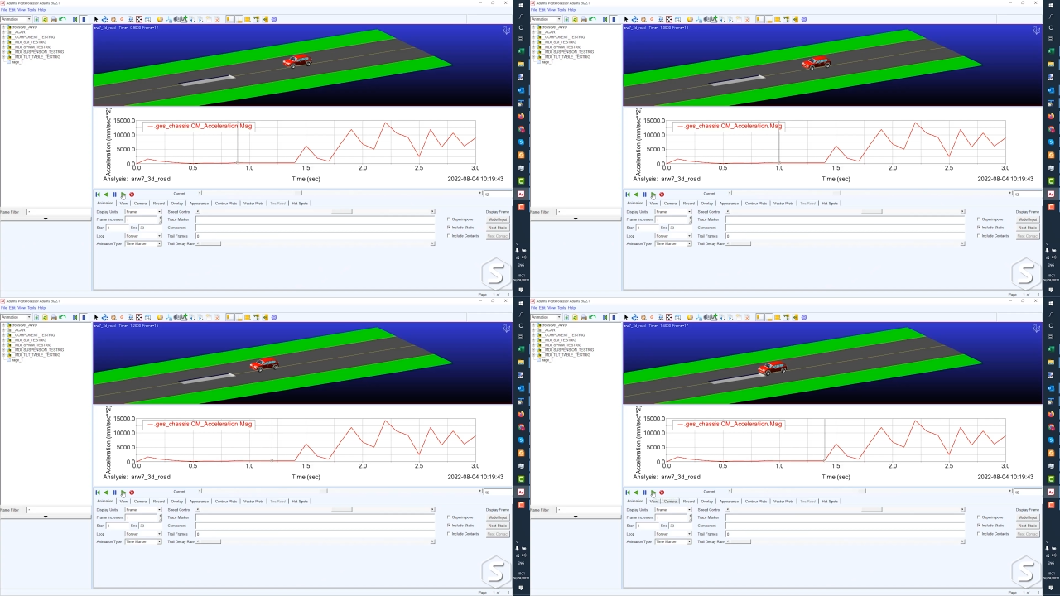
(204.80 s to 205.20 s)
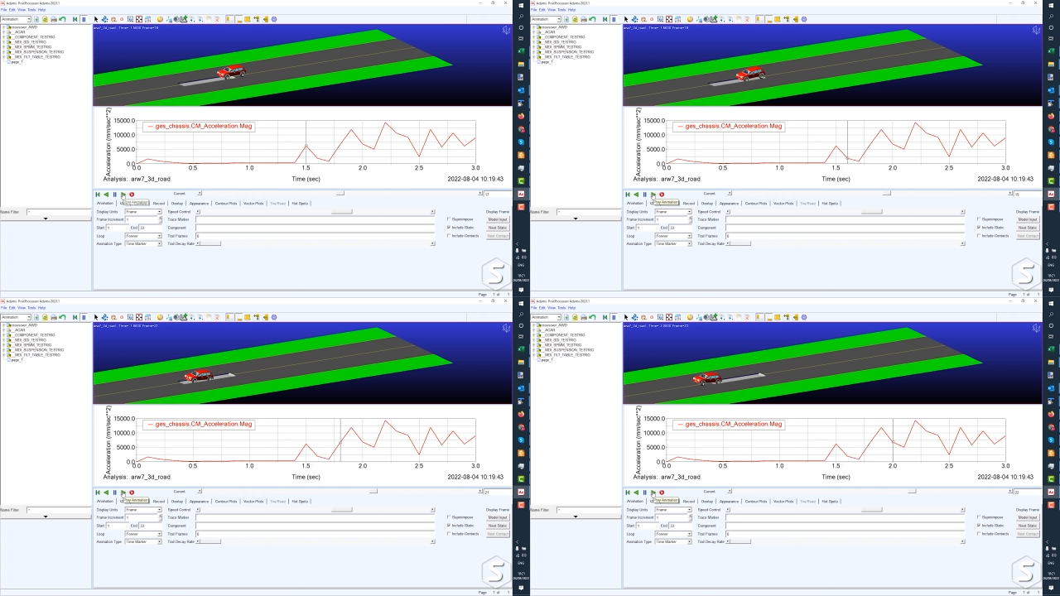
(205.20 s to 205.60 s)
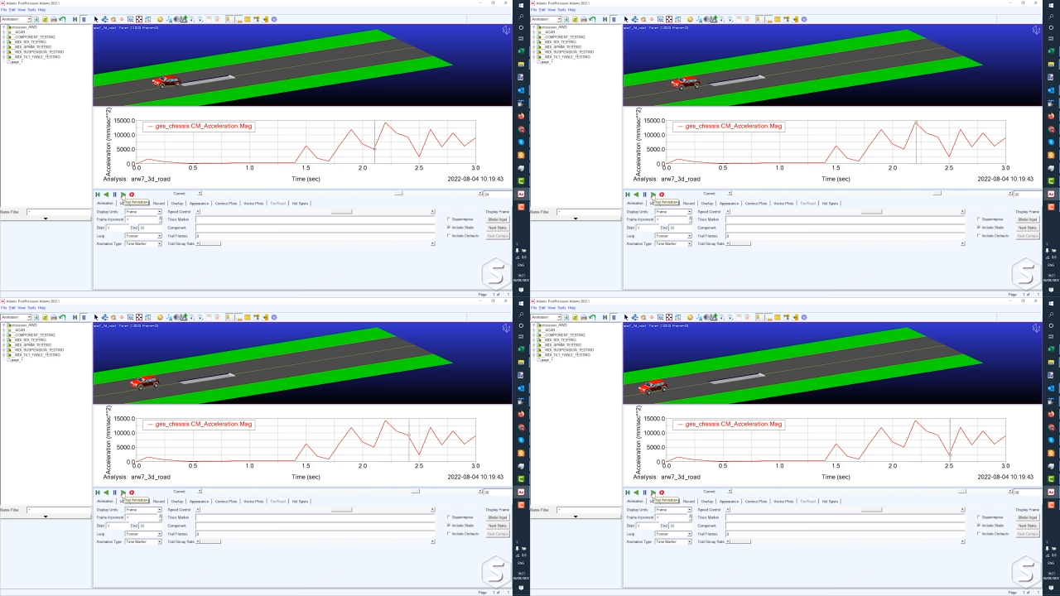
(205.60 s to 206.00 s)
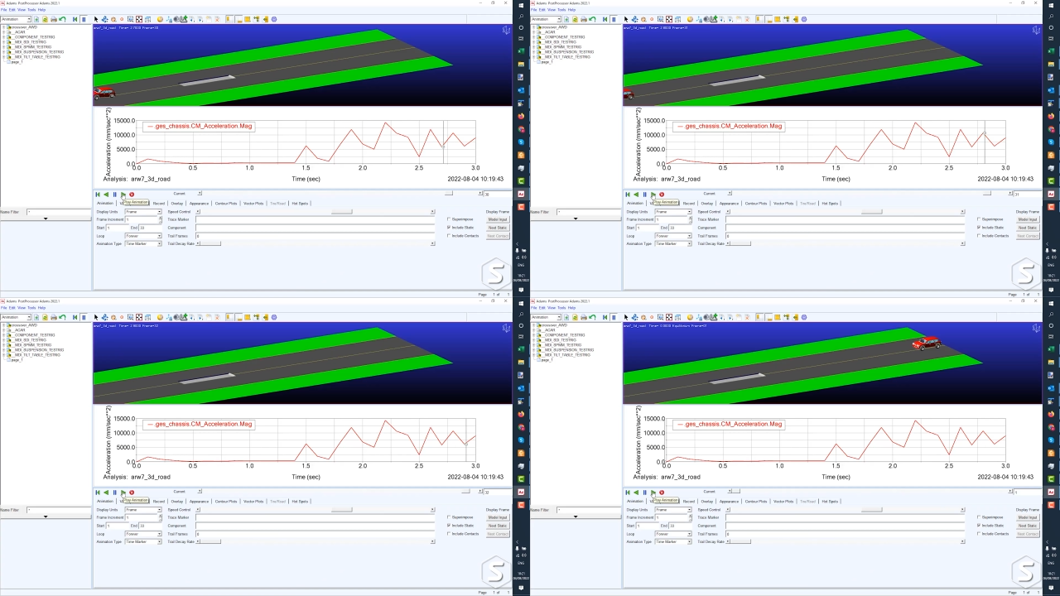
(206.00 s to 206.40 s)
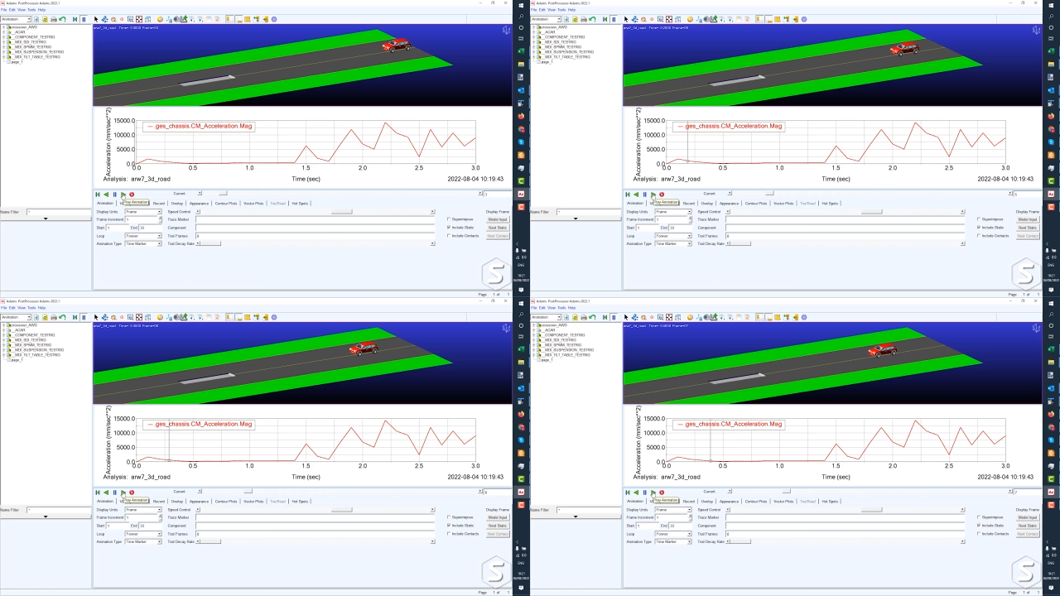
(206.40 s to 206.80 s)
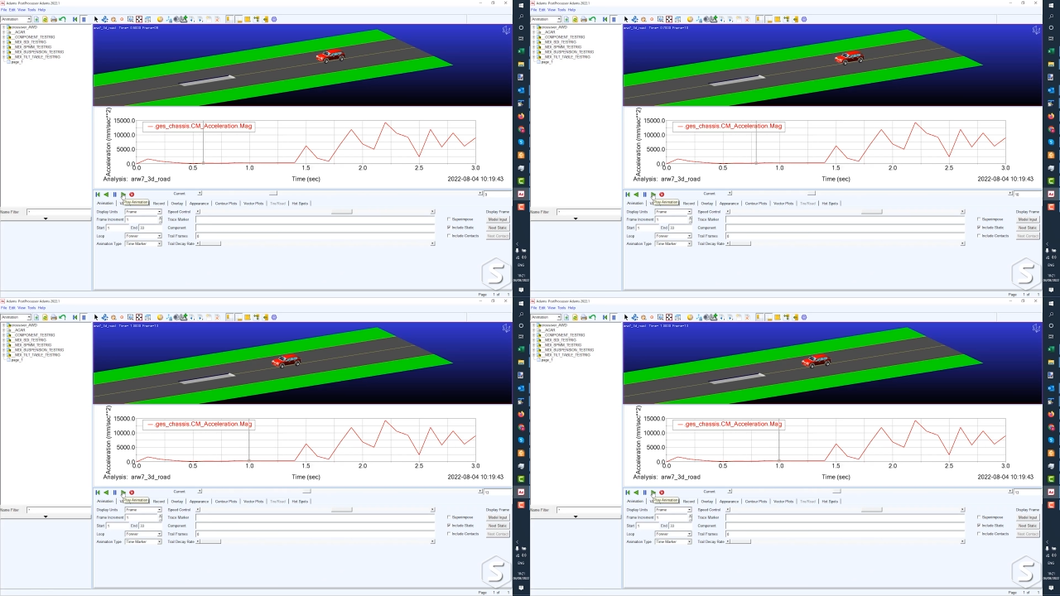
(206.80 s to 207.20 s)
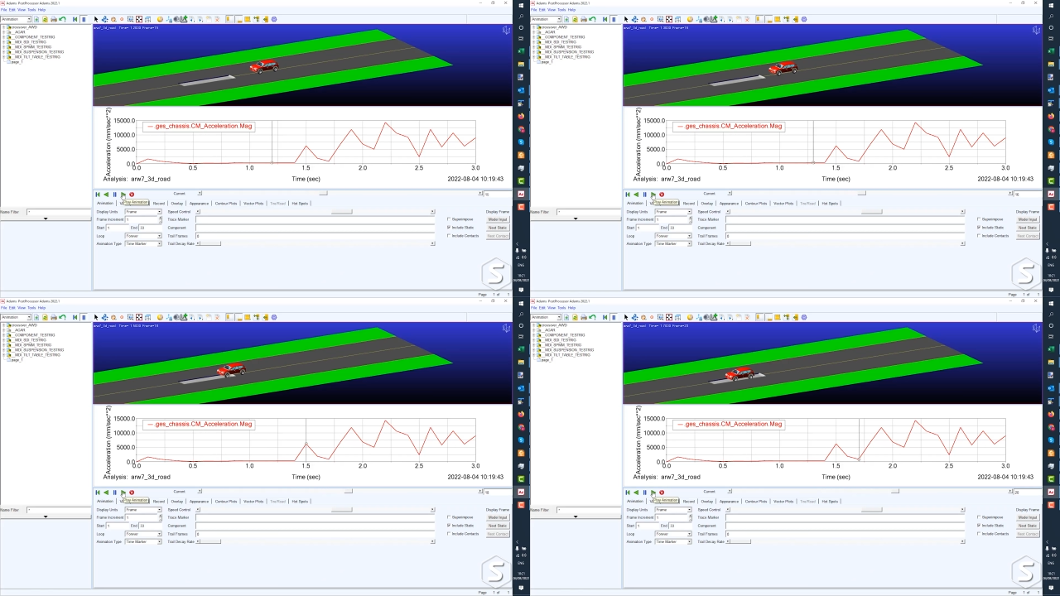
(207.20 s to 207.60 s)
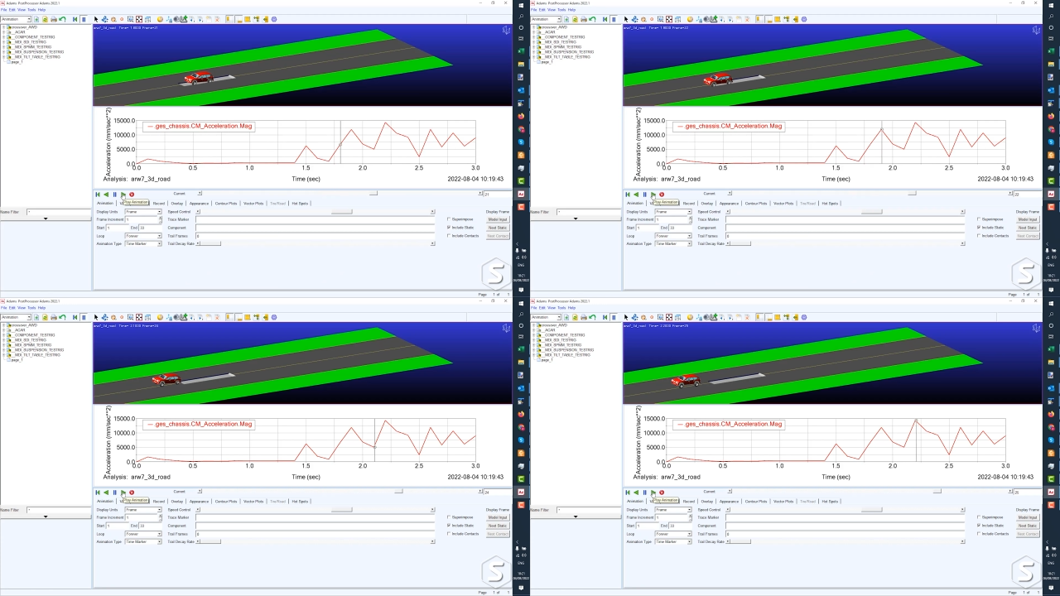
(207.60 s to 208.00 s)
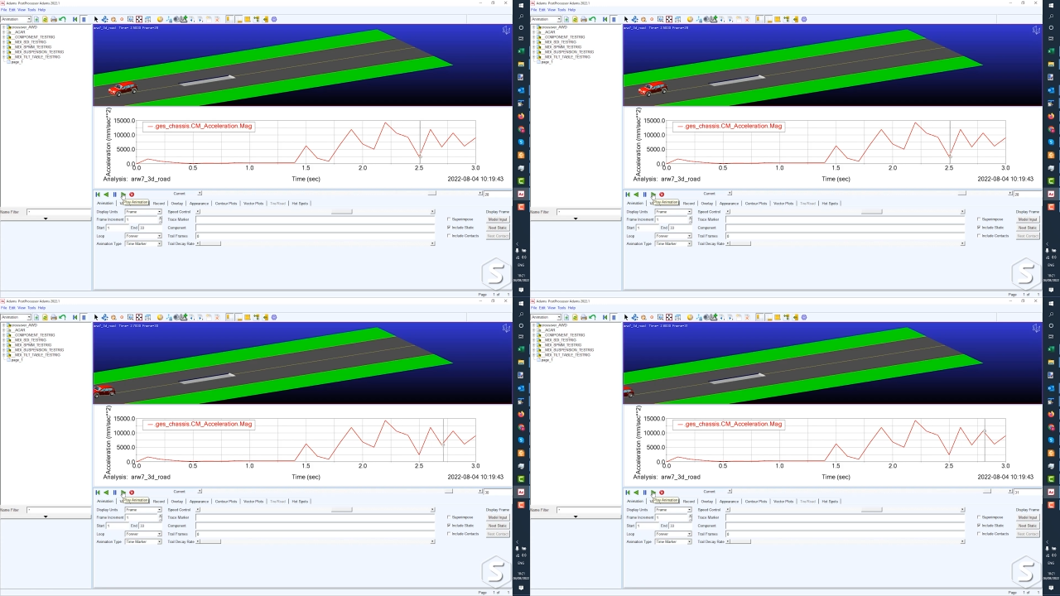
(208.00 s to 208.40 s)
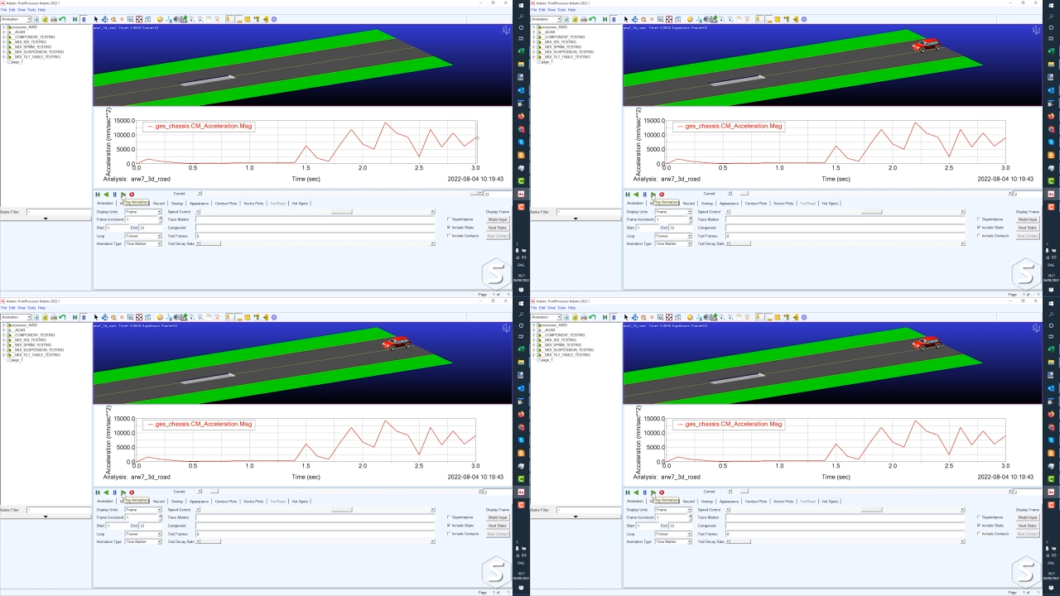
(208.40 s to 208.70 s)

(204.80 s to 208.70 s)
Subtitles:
(no speaker visible)